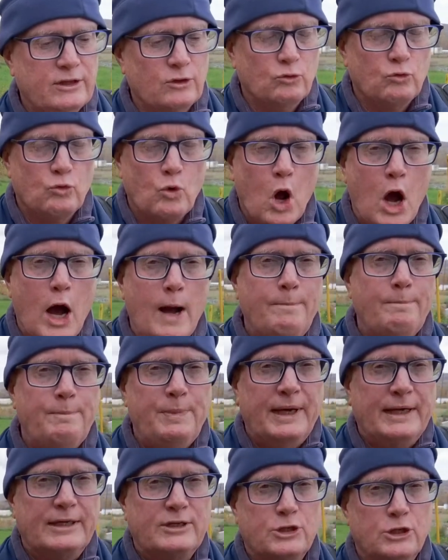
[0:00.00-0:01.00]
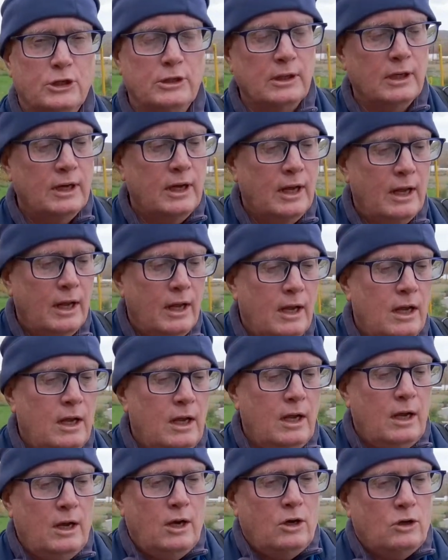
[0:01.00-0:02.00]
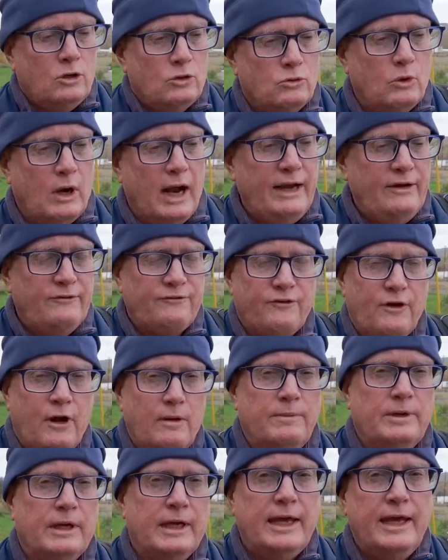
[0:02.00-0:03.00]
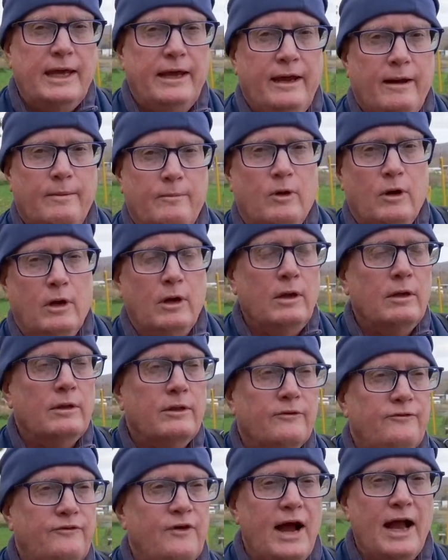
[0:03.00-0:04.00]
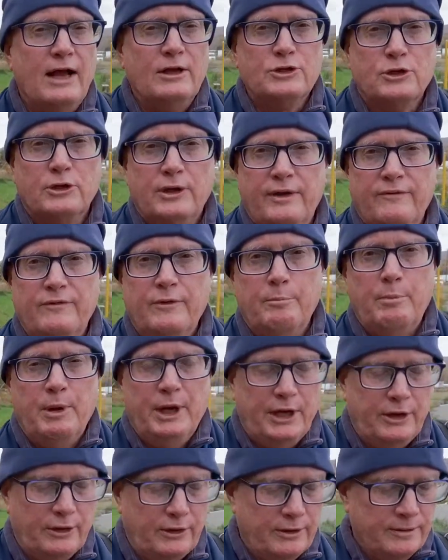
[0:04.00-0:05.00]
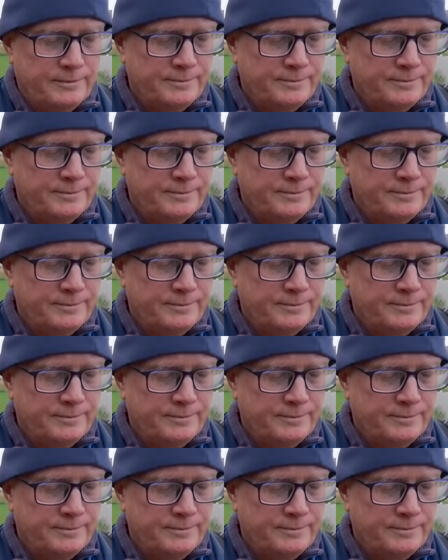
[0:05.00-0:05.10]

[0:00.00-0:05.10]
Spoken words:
raw picture right from the camera, the files are even bigger.